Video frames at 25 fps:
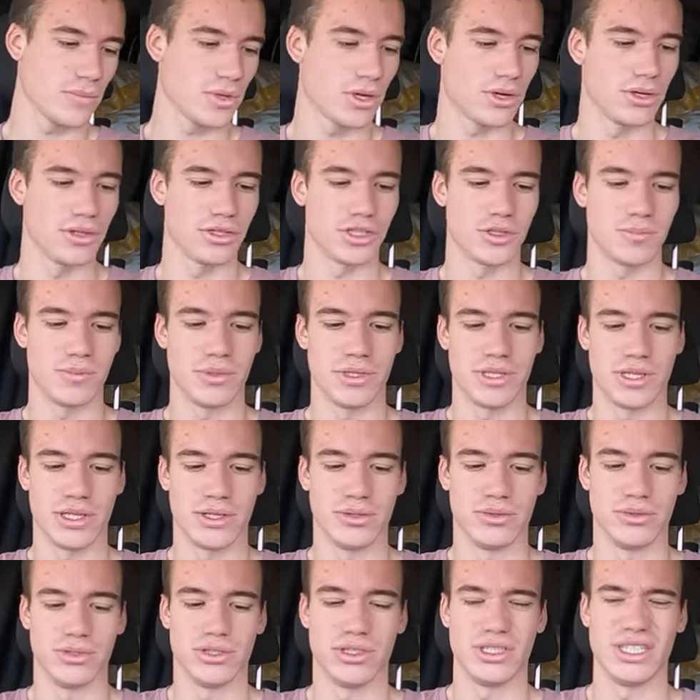Got to spit out
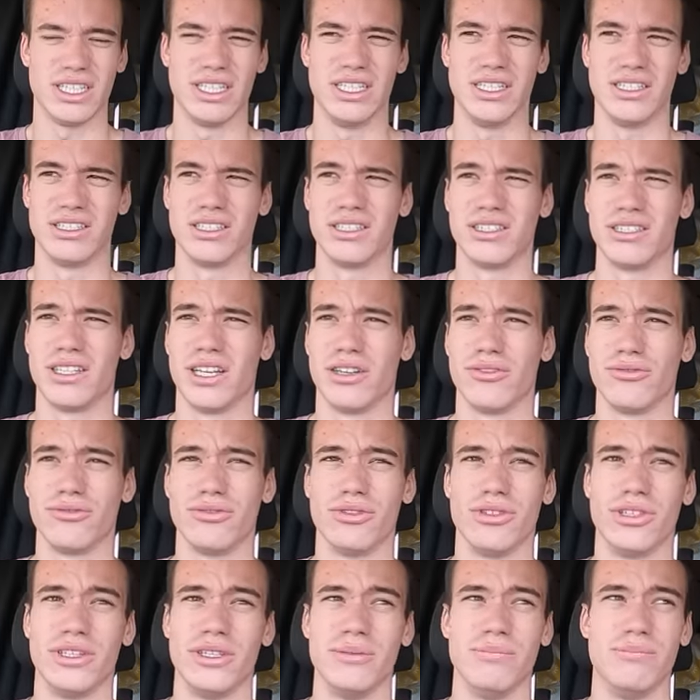all the seeds because they're
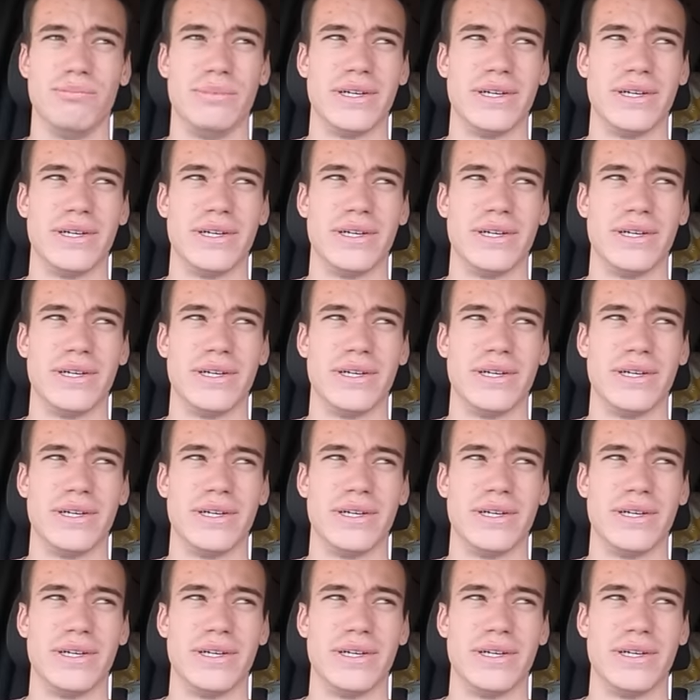really